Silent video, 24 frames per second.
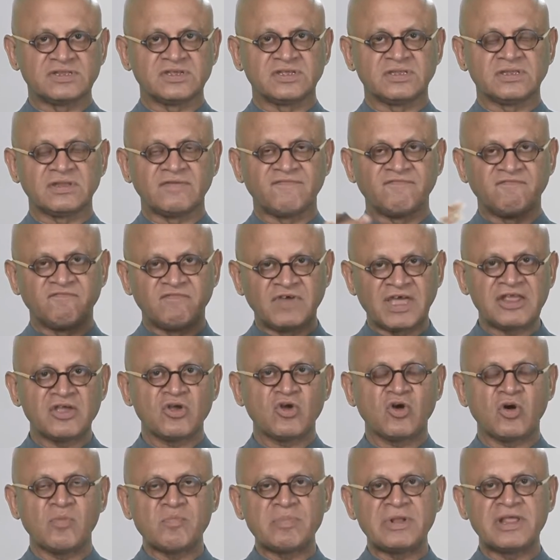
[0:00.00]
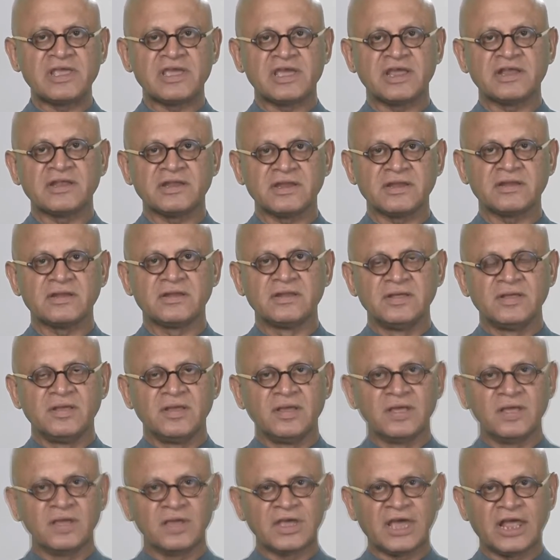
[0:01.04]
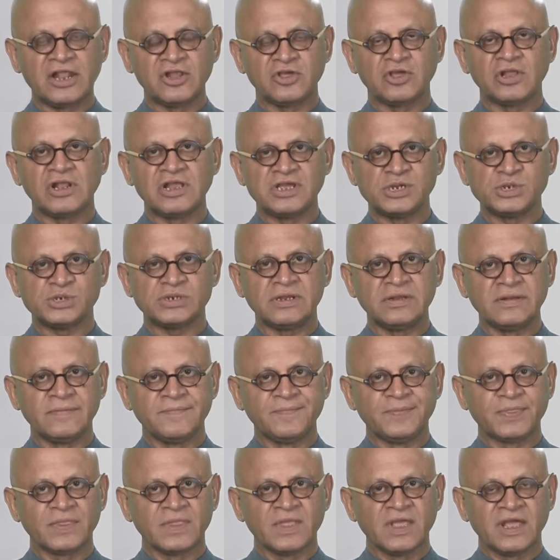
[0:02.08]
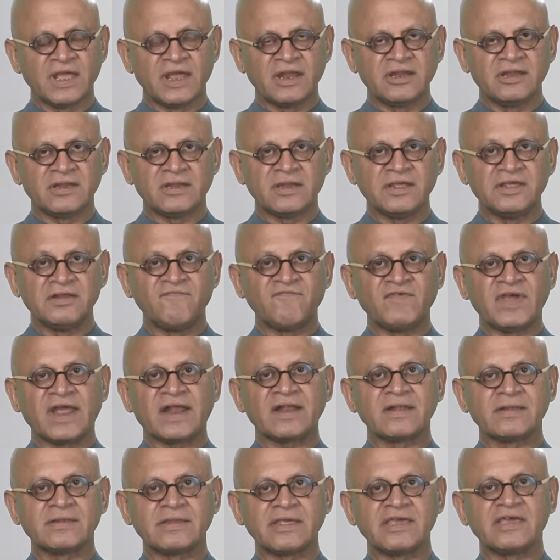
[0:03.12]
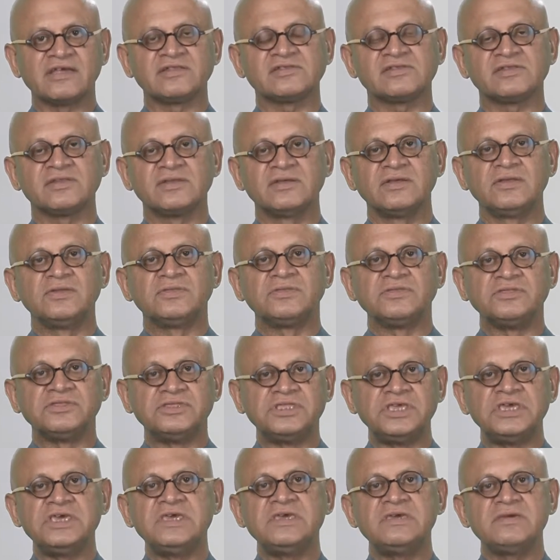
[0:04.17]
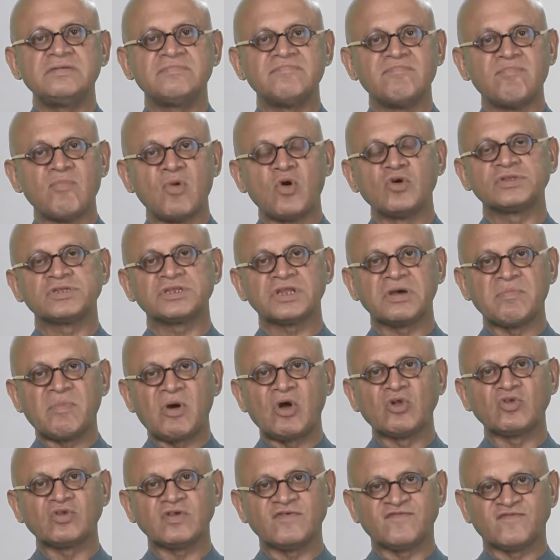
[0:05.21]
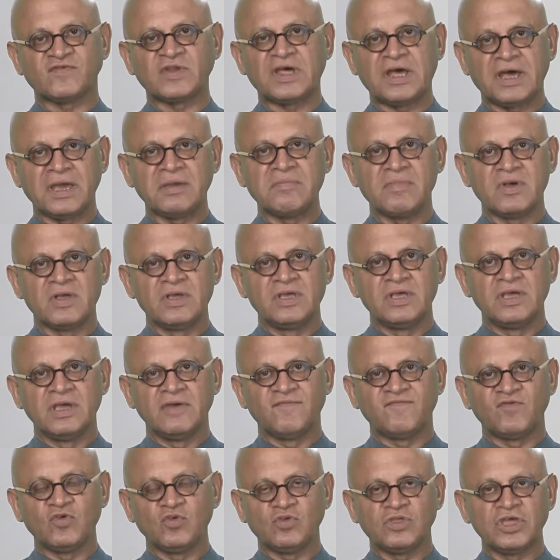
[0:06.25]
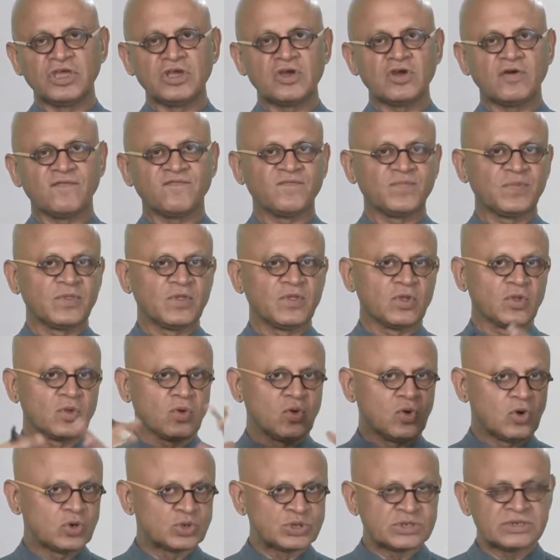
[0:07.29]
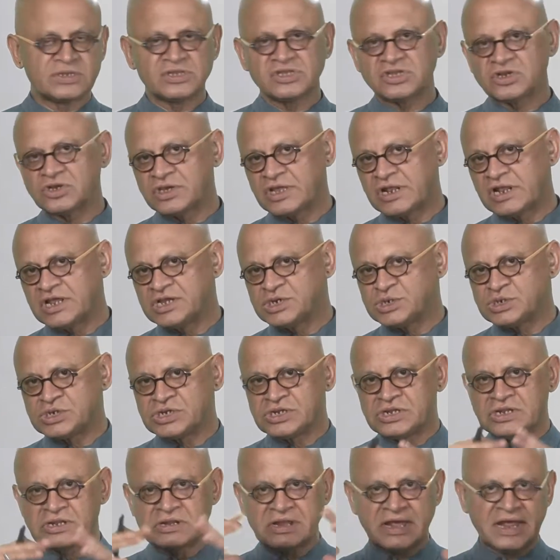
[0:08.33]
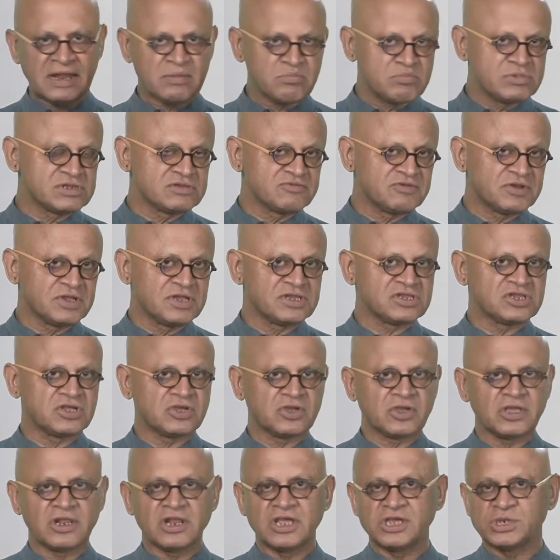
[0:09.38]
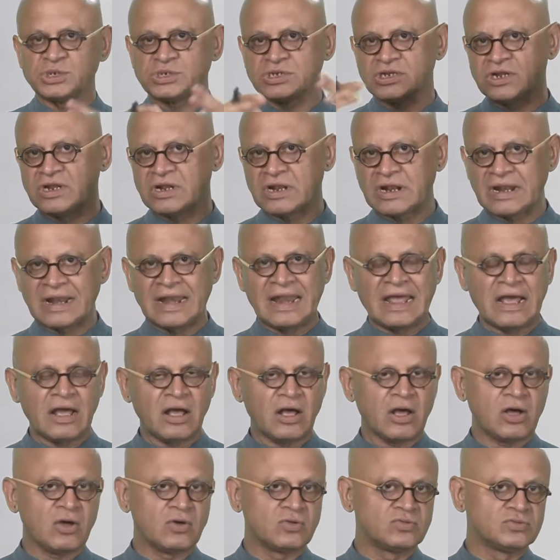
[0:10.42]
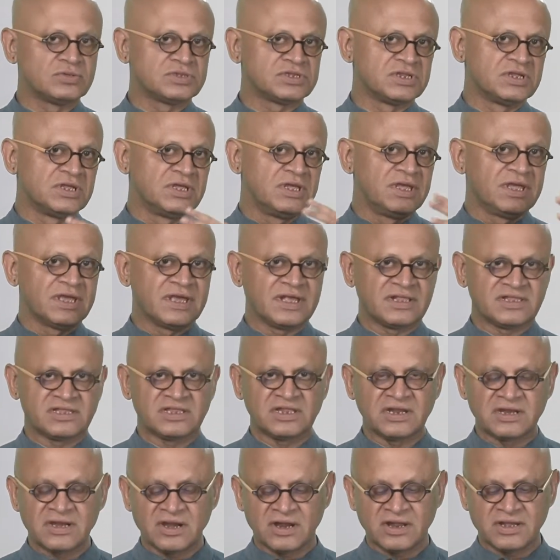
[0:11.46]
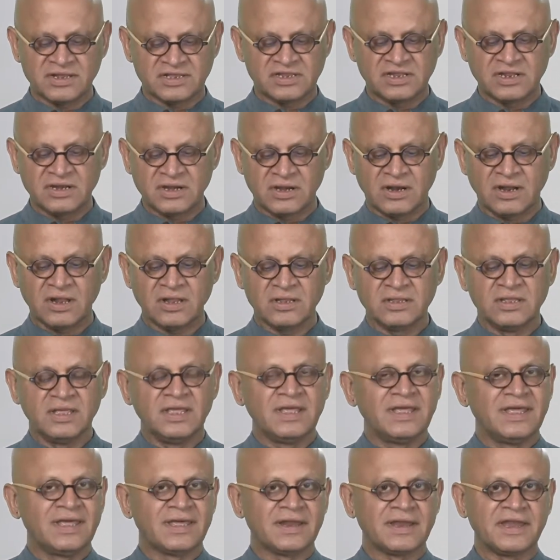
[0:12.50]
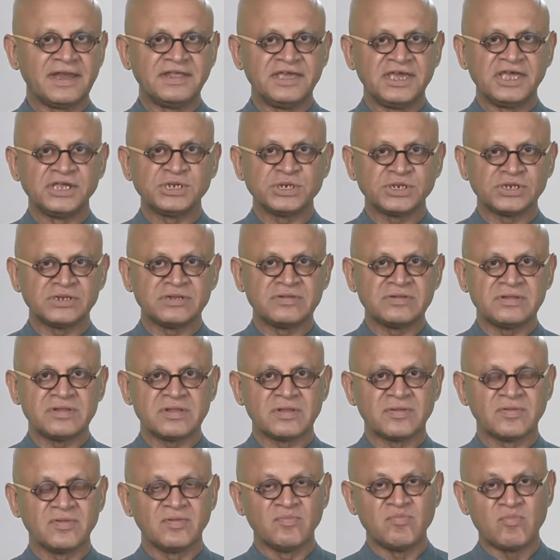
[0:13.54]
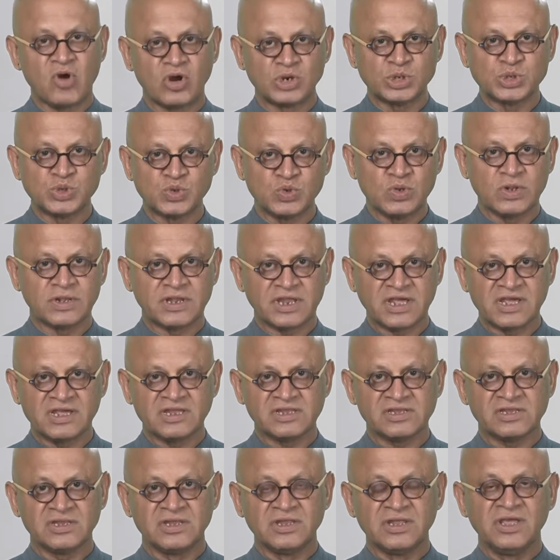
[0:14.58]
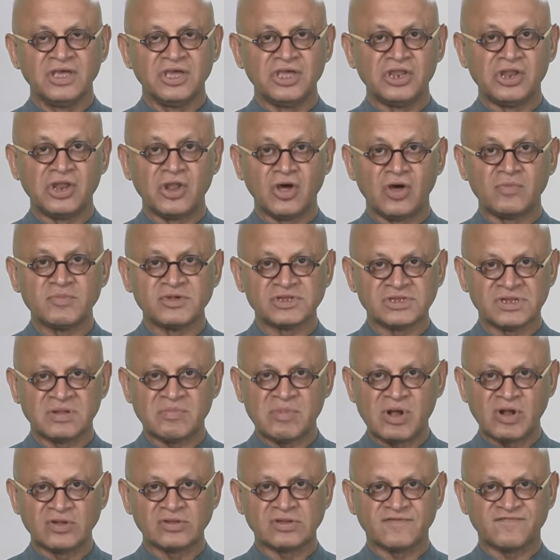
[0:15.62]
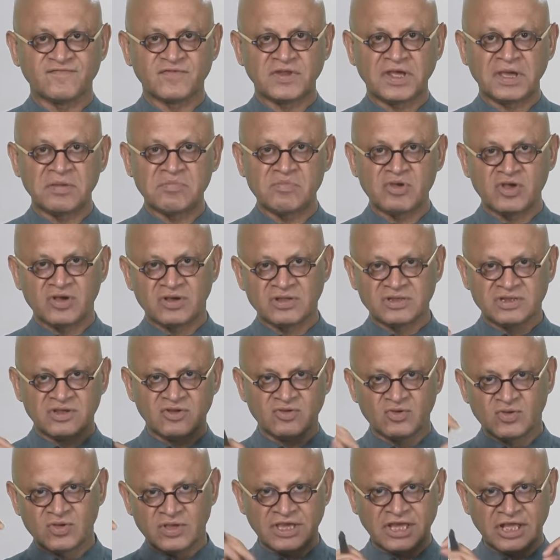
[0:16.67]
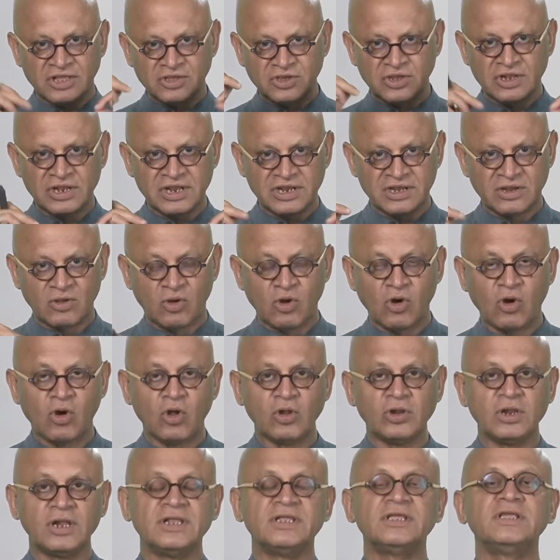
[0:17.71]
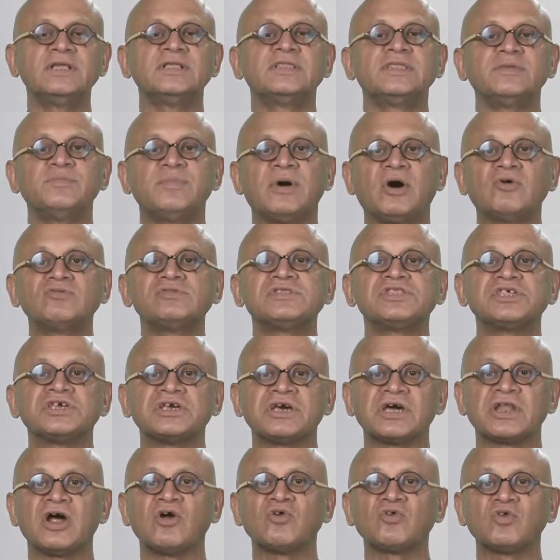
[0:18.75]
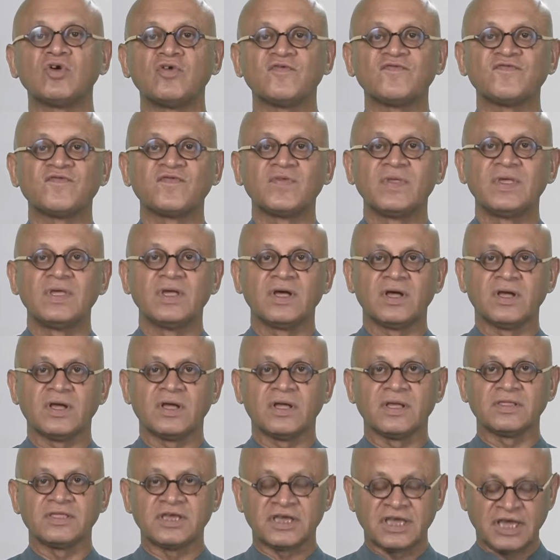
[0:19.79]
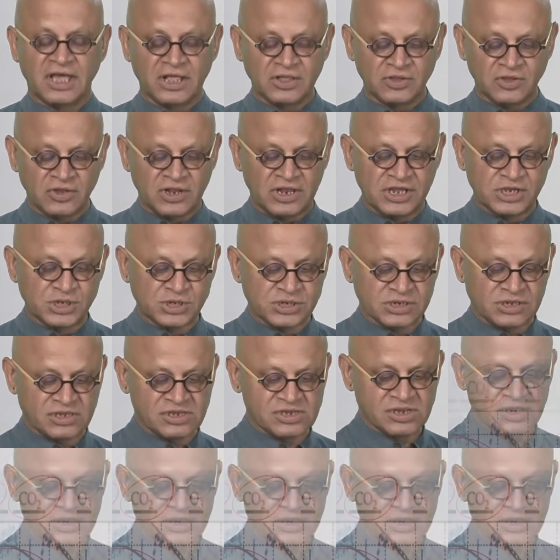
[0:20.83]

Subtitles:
It is a very complicated calculation, and it in fact takes the most amount of time. If you think of ocean circulation, atmospheric circulation, clouds, etc., radiation module takes enormous amounts of time, because you have to calculate all the bouncing around of the calculations.